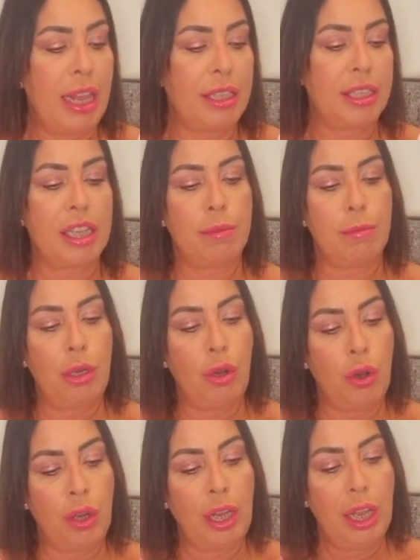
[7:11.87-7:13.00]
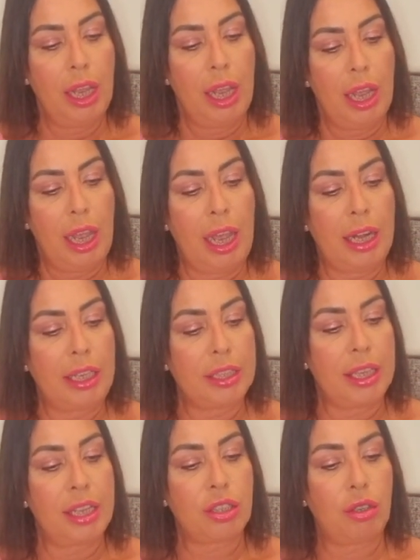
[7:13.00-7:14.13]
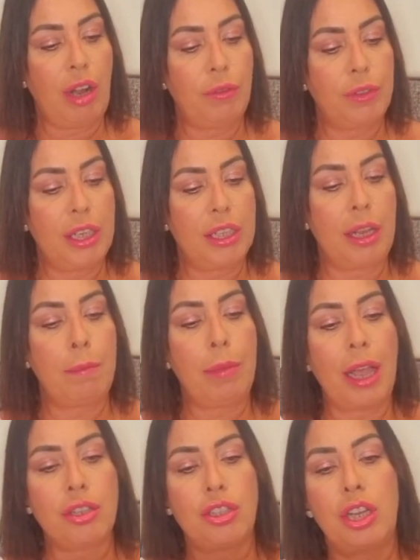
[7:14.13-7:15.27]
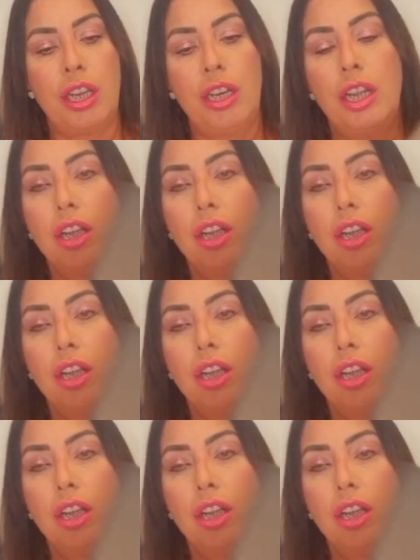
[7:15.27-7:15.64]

It says Minooy, and it says crafted in passion,